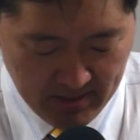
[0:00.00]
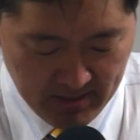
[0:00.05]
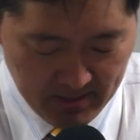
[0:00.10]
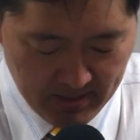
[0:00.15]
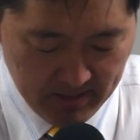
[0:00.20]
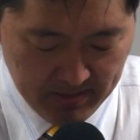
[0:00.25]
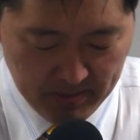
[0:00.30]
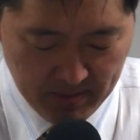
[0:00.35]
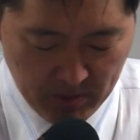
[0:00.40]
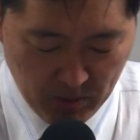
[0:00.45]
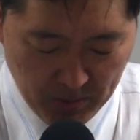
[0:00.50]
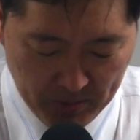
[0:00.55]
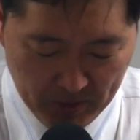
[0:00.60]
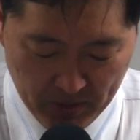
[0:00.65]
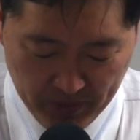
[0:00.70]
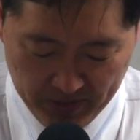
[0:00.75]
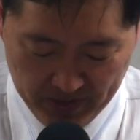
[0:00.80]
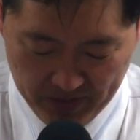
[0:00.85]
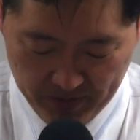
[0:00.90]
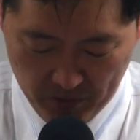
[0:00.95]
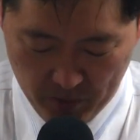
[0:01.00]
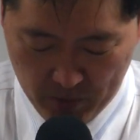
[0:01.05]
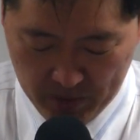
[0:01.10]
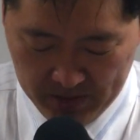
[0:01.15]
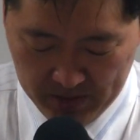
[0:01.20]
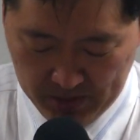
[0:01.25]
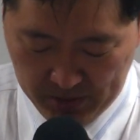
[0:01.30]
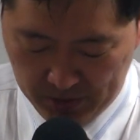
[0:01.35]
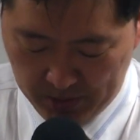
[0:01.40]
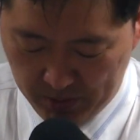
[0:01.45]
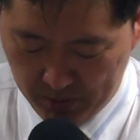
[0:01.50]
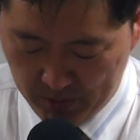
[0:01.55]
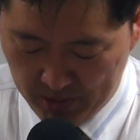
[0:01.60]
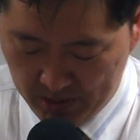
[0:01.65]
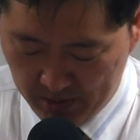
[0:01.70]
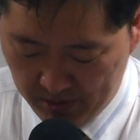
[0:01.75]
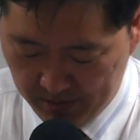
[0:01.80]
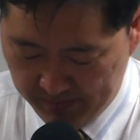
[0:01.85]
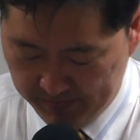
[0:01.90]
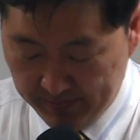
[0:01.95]
I hope everyone is doing
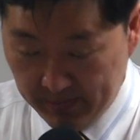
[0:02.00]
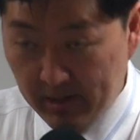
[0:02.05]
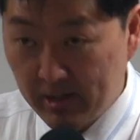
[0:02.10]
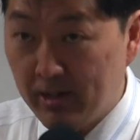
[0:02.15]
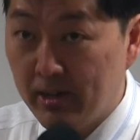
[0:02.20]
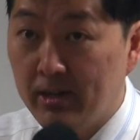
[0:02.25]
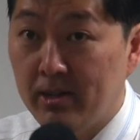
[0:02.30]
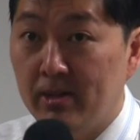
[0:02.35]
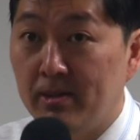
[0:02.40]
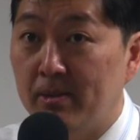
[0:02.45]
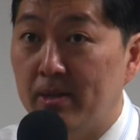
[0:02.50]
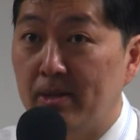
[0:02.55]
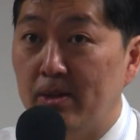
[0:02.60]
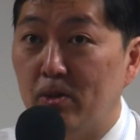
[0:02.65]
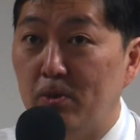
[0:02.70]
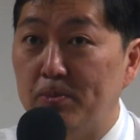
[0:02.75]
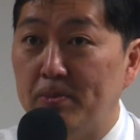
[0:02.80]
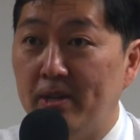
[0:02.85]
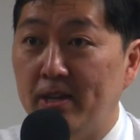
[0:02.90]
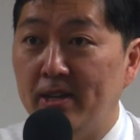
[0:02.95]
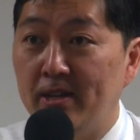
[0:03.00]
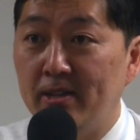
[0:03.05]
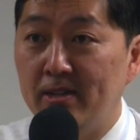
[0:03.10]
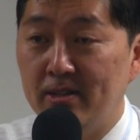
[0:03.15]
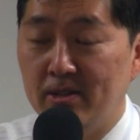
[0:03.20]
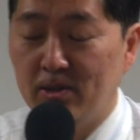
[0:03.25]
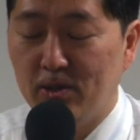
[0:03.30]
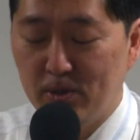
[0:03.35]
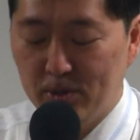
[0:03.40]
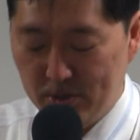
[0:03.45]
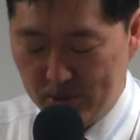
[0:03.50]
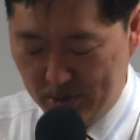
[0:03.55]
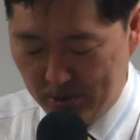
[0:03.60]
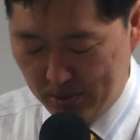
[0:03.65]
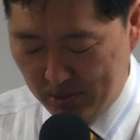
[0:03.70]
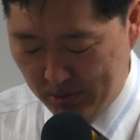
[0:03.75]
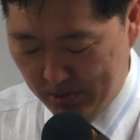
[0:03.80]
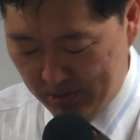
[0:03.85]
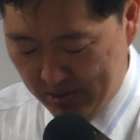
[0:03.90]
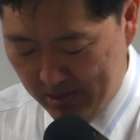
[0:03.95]
well. I hope that
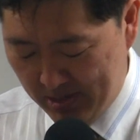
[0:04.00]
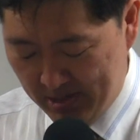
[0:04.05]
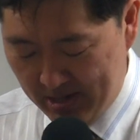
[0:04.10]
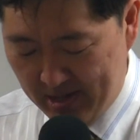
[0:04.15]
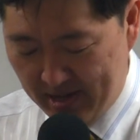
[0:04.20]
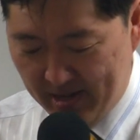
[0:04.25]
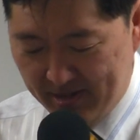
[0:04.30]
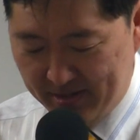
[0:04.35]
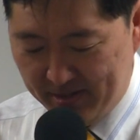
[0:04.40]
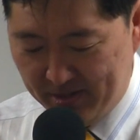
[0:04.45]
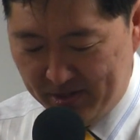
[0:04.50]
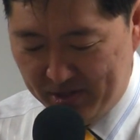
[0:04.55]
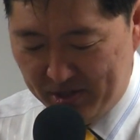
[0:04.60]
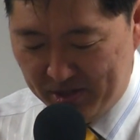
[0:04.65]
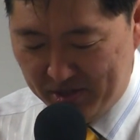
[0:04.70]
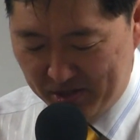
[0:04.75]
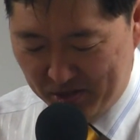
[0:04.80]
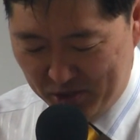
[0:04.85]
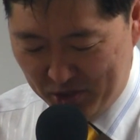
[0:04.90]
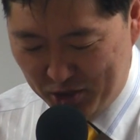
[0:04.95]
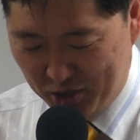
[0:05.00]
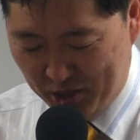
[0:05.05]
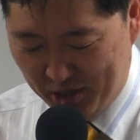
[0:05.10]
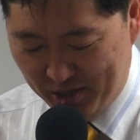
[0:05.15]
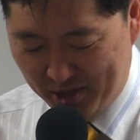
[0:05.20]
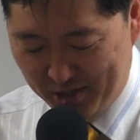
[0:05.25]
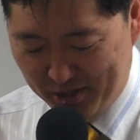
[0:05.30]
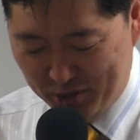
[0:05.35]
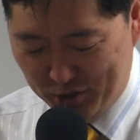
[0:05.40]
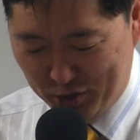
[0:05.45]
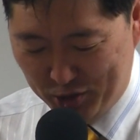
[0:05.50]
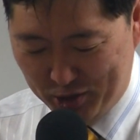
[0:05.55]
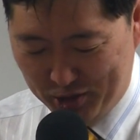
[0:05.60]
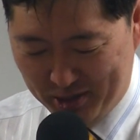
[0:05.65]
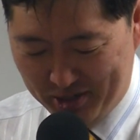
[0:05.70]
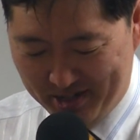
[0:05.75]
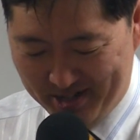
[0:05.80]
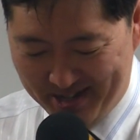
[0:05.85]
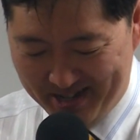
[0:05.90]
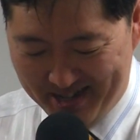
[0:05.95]
also as the seasons change
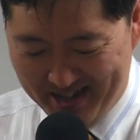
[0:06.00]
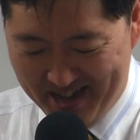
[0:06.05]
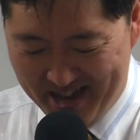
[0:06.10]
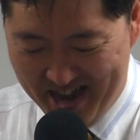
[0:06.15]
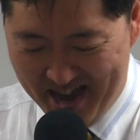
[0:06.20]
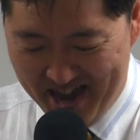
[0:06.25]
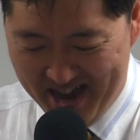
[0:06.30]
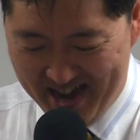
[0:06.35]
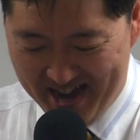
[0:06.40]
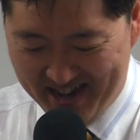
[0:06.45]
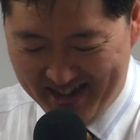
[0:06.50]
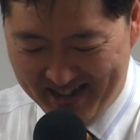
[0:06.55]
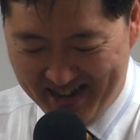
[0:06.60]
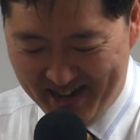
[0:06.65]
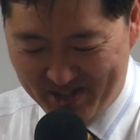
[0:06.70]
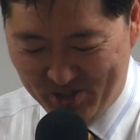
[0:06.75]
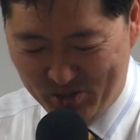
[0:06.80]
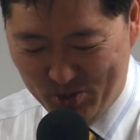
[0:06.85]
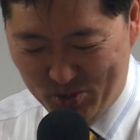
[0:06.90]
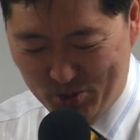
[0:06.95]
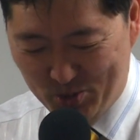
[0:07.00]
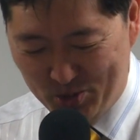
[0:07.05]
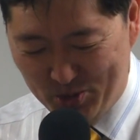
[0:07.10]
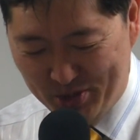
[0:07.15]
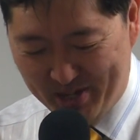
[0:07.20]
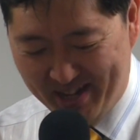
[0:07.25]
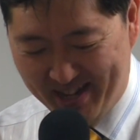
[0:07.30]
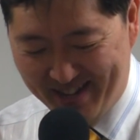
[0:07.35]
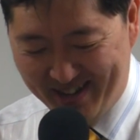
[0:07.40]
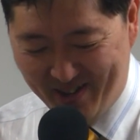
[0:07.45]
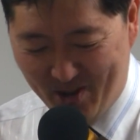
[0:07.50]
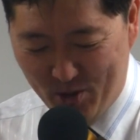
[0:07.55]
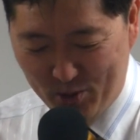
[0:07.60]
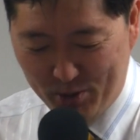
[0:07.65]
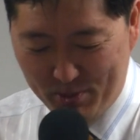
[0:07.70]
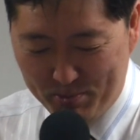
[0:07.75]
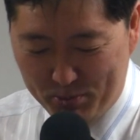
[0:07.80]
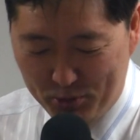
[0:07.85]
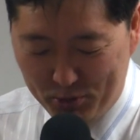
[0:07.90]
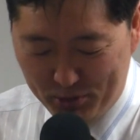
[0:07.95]
and as you look at all
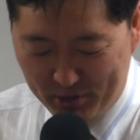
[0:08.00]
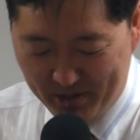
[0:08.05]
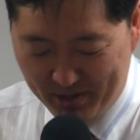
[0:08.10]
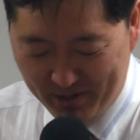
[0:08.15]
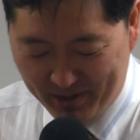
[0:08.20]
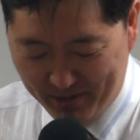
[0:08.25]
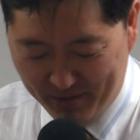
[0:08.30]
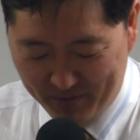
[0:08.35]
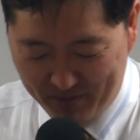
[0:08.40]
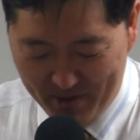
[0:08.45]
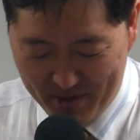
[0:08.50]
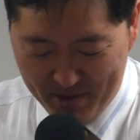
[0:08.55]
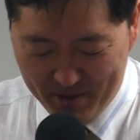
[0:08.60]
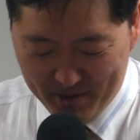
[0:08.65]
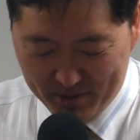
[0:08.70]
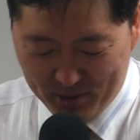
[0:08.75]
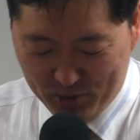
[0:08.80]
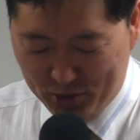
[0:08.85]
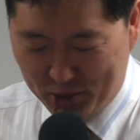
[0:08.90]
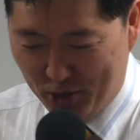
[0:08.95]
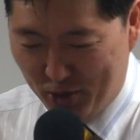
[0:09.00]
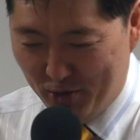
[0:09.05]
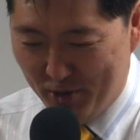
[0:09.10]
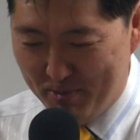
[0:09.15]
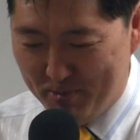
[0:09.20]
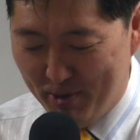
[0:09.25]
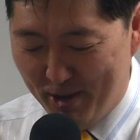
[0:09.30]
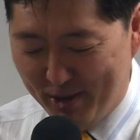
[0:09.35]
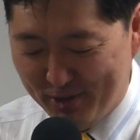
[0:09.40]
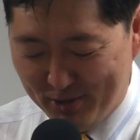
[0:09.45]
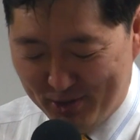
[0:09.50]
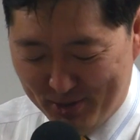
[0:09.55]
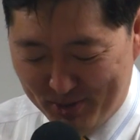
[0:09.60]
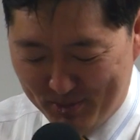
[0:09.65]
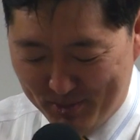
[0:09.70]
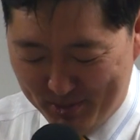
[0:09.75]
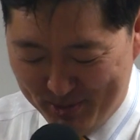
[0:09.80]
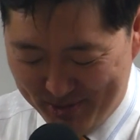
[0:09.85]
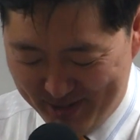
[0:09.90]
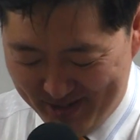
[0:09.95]
the beauty of cherry
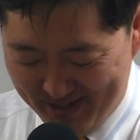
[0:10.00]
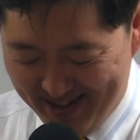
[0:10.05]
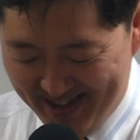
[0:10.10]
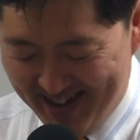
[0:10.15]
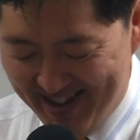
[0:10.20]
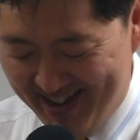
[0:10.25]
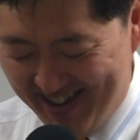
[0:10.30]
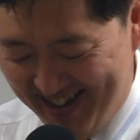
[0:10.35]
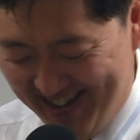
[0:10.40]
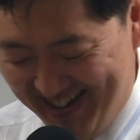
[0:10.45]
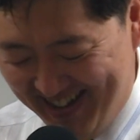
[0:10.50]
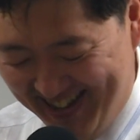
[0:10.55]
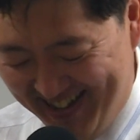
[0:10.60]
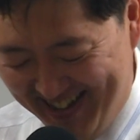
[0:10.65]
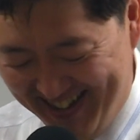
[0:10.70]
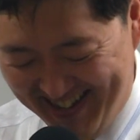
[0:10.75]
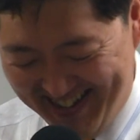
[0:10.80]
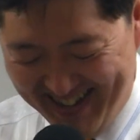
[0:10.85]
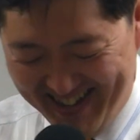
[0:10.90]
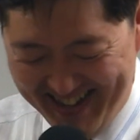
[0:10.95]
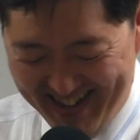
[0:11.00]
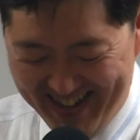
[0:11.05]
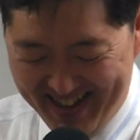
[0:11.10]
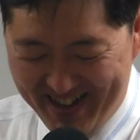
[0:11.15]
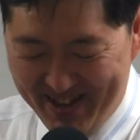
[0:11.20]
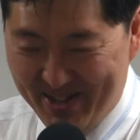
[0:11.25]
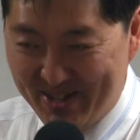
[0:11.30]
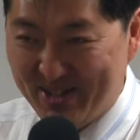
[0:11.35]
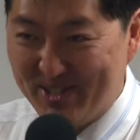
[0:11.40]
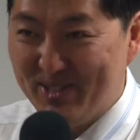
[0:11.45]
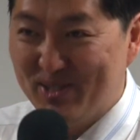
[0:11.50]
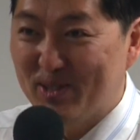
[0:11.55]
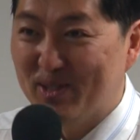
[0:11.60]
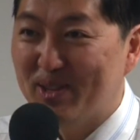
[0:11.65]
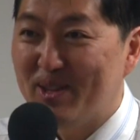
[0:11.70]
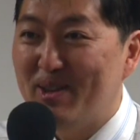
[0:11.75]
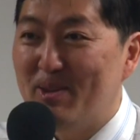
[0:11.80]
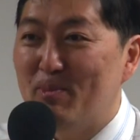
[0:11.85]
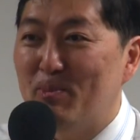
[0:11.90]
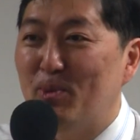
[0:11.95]
blossoms, because
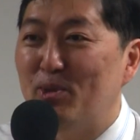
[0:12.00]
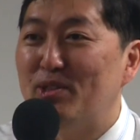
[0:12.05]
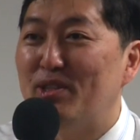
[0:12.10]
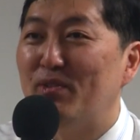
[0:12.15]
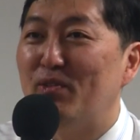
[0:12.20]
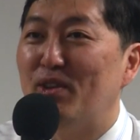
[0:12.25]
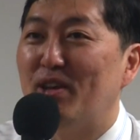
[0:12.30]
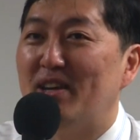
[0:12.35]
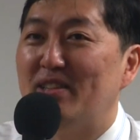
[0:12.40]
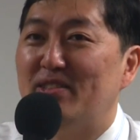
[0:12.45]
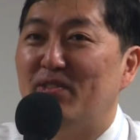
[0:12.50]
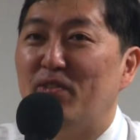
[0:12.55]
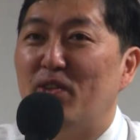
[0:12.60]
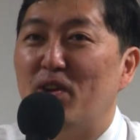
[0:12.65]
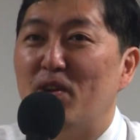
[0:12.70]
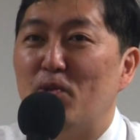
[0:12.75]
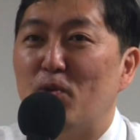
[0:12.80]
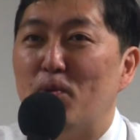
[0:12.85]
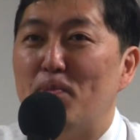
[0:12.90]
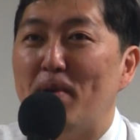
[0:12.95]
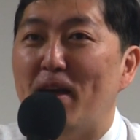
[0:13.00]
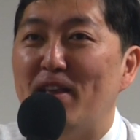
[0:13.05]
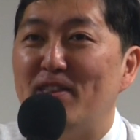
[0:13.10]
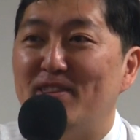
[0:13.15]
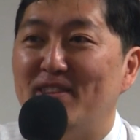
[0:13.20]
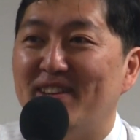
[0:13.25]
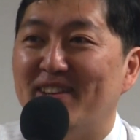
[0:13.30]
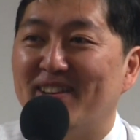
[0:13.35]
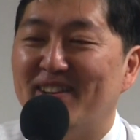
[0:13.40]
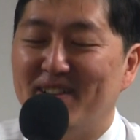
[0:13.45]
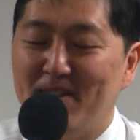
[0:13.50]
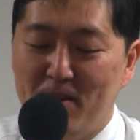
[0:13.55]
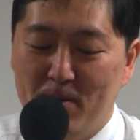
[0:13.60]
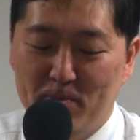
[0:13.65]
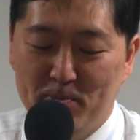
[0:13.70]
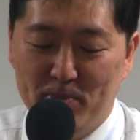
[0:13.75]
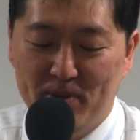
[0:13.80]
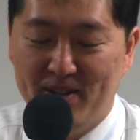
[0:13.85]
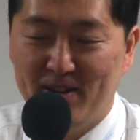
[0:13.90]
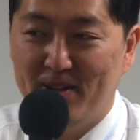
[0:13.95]
most of you guys are very romantic,
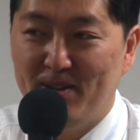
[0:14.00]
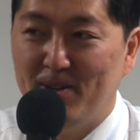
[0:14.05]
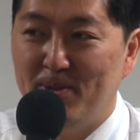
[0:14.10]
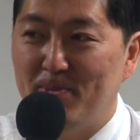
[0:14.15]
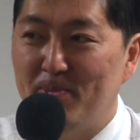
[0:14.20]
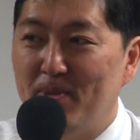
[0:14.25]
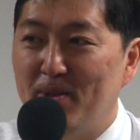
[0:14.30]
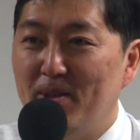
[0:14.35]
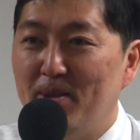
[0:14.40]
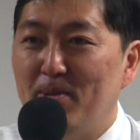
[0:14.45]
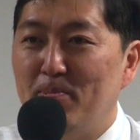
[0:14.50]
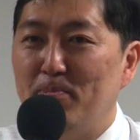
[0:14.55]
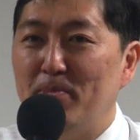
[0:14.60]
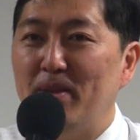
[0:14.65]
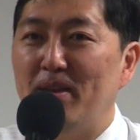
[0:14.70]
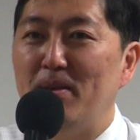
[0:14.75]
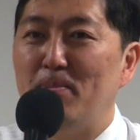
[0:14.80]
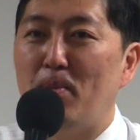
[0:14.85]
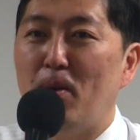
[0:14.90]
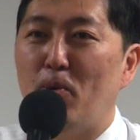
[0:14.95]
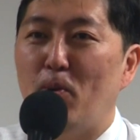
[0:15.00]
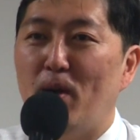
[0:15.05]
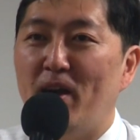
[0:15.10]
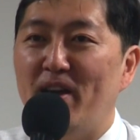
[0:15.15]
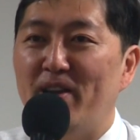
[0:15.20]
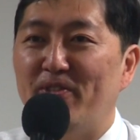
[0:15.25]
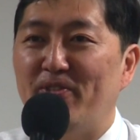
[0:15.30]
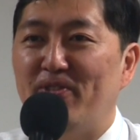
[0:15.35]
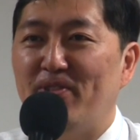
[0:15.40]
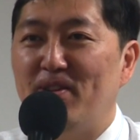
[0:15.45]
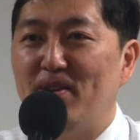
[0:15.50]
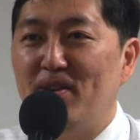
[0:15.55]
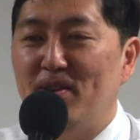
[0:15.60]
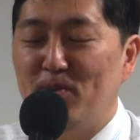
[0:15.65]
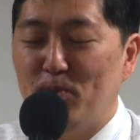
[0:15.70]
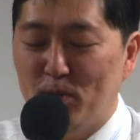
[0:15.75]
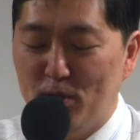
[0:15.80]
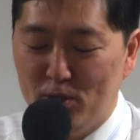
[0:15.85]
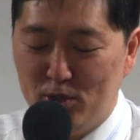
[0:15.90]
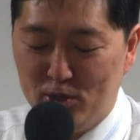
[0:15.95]
but me and my wife,
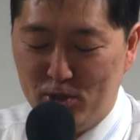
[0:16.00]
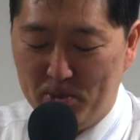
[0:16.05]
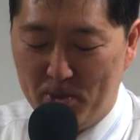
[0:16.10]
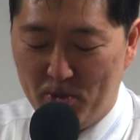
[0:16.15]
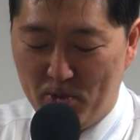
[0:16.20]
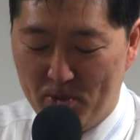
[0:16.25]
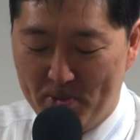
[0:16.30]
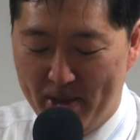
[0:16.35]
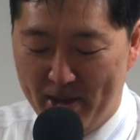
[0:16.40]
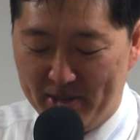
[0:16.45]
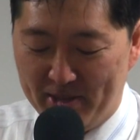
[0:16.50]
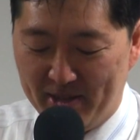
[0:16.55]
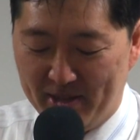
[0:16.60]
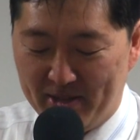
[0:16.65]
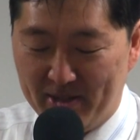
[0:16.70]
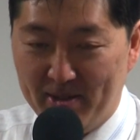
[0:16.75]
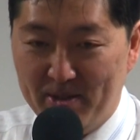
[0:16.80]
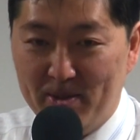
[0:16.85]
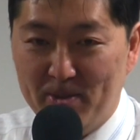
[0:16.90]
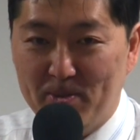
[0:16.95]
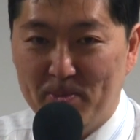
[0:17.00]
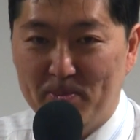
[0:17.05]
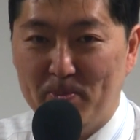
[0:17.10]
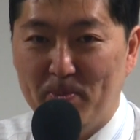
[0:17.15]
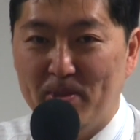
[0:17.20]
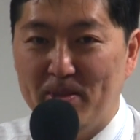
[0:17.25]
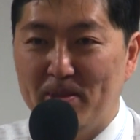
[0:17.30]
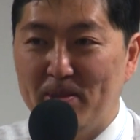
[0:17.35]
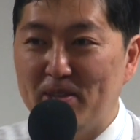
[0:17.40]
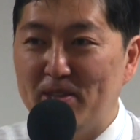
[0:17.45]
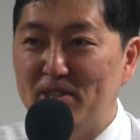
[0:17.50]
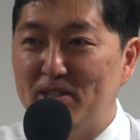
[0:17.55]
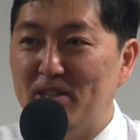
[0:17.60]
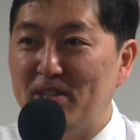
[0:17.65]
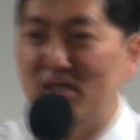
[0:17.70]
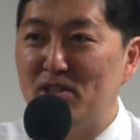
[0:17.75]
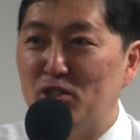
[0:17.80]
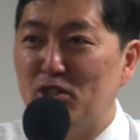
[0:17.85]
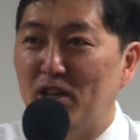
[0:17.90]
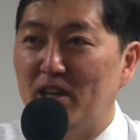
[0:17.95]
we used to be romantic.
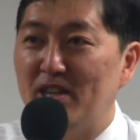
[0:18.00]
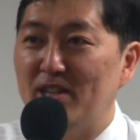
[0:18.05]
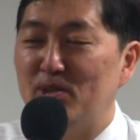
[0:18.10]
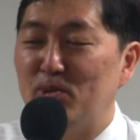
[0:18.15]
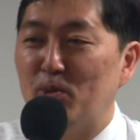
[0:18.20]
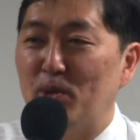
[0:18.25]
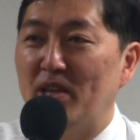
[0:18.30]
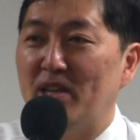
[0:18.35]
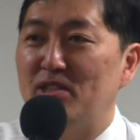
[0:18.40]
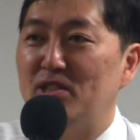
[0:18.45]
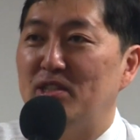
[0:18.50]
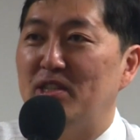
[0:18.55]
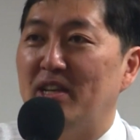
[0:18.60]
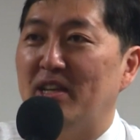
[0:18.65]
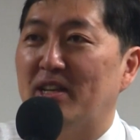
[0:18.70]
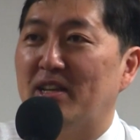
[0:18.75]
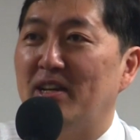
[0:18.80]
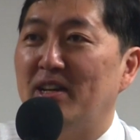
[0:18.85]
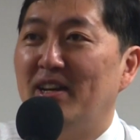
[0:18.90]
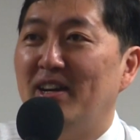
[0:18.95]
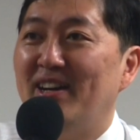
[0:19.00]
Seasons change, we get sick.